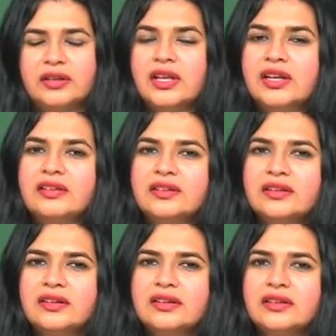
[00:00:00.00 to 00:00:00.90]
There is
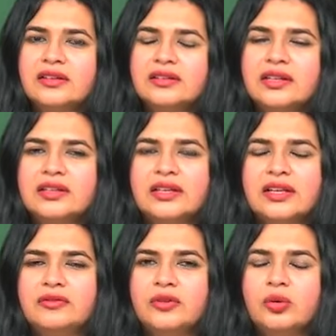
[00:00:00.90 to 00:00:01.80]
a,
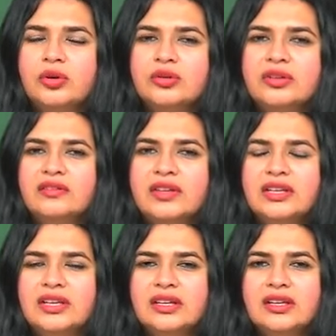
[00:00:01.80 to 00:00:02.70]
if you go to the
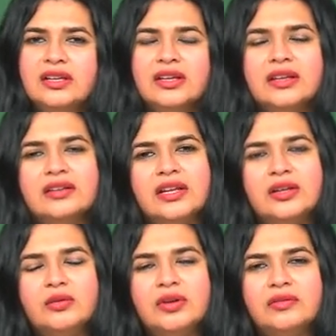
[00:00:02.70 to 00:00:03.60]
wiki, then
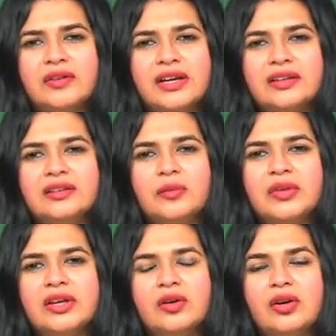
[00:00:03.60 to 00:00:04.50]
you will find
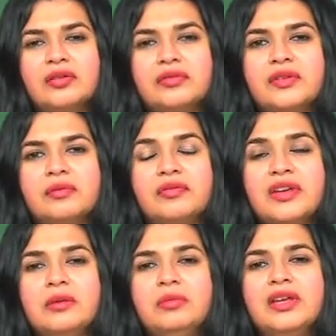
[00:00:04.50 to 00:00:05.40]
something called the
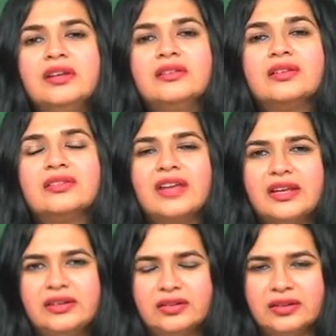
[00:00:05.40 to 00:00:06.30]
Fabian
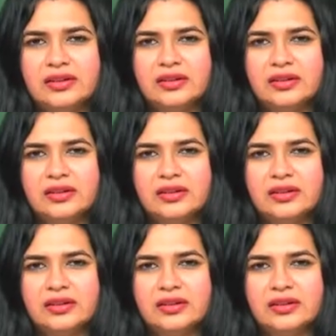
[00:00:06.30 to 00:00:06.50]
Society.